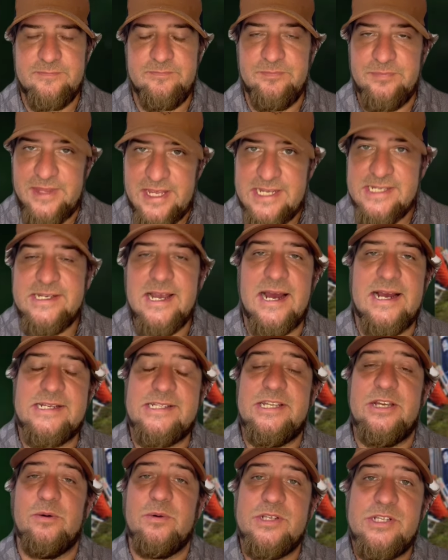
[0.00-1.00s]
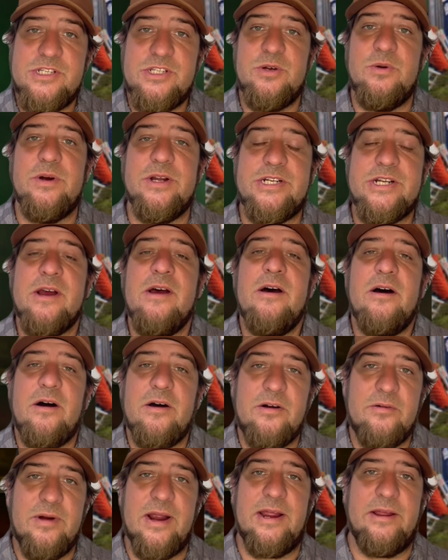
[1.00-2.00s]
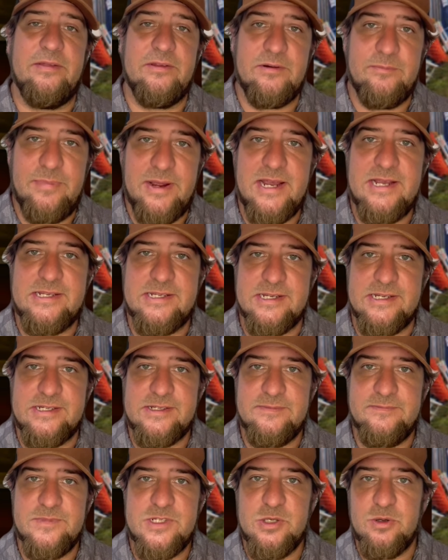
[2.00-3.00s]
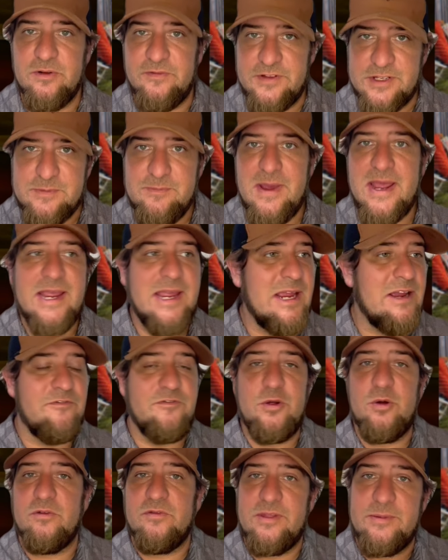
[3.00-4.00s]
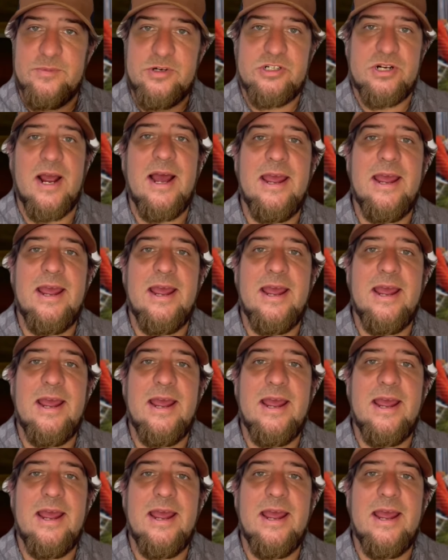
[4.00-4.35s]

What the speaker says: And these guys deal with sewage on a regular basis, so if it's making a few of them dry